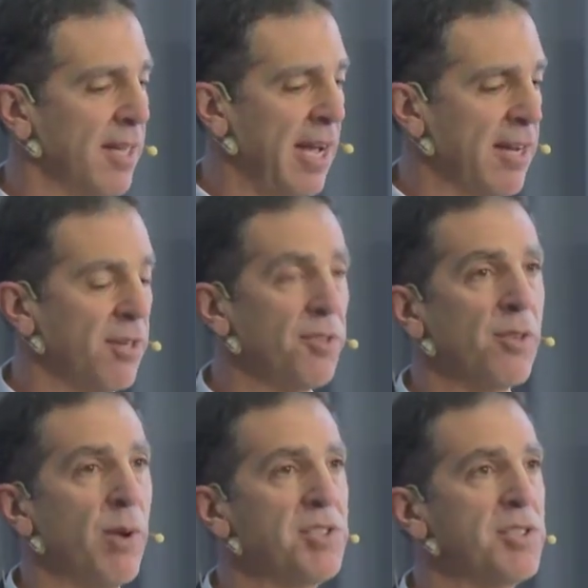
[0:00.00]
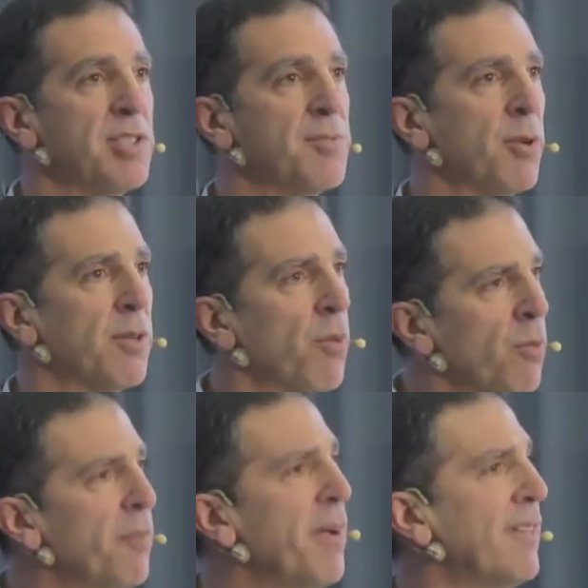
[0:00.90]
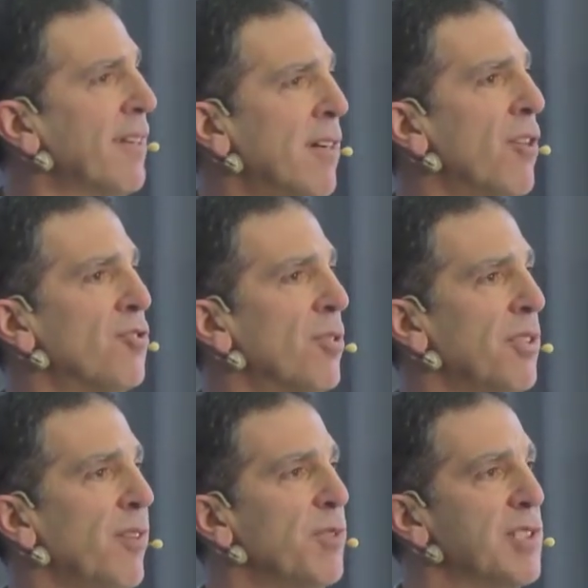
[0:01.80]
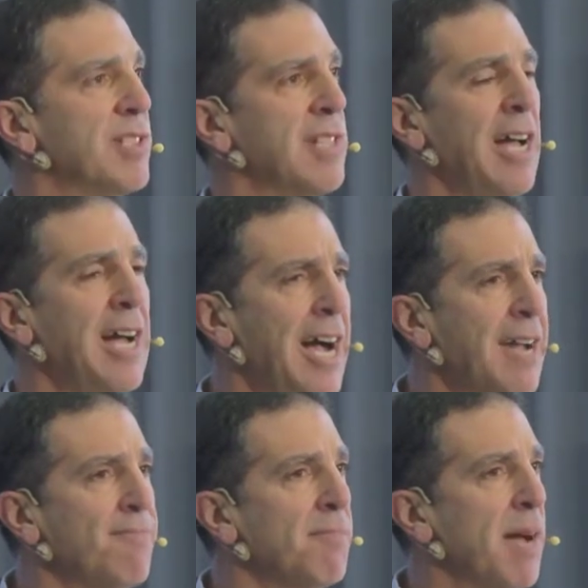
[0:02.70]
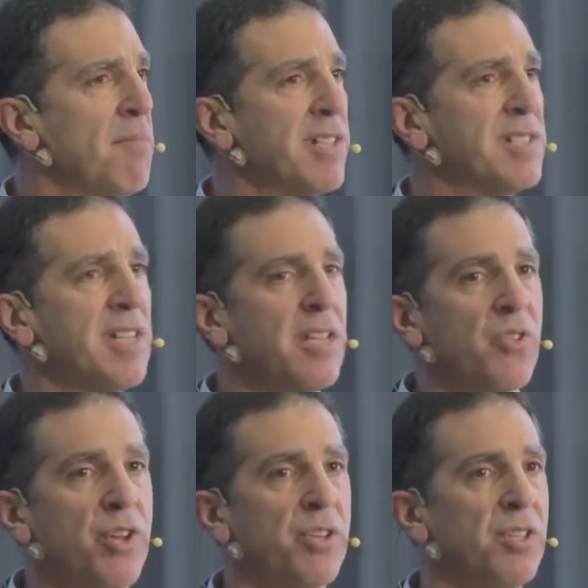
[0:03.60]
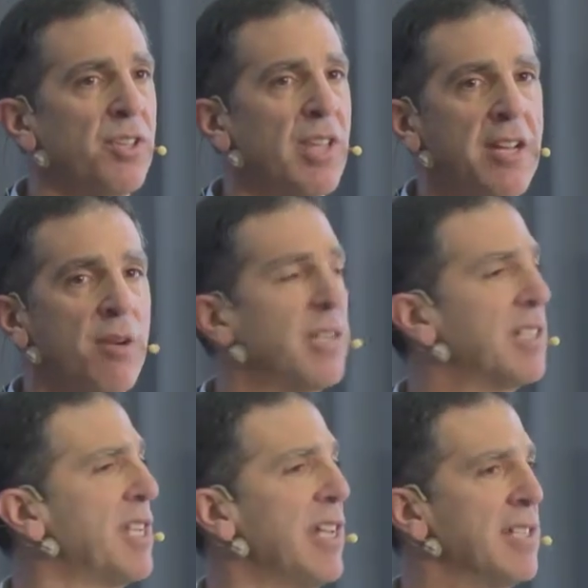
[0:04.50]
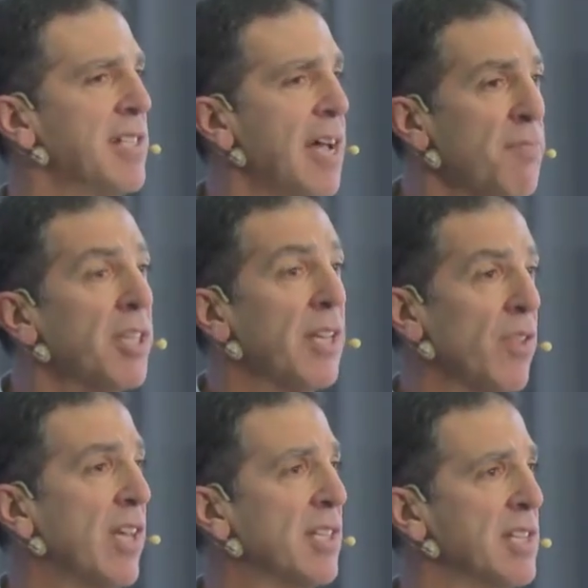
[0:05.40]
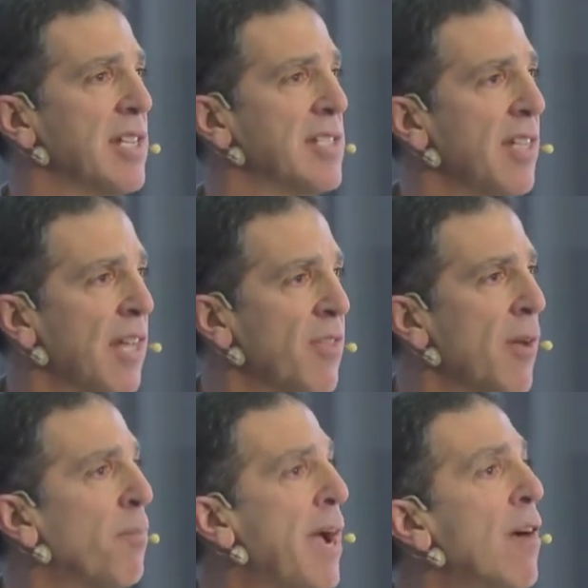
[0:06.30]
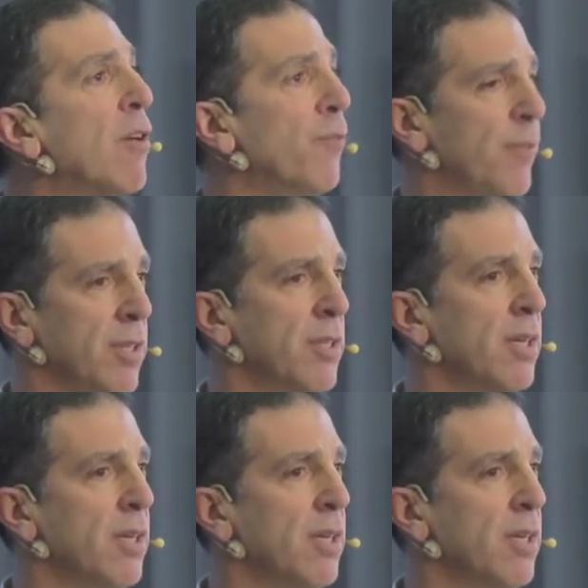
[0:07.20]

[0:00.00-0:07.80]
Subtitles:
I heard the question this morning, well, what about the cultural differences? I'm not saying they don't exist. I believe they exist and they're powerful.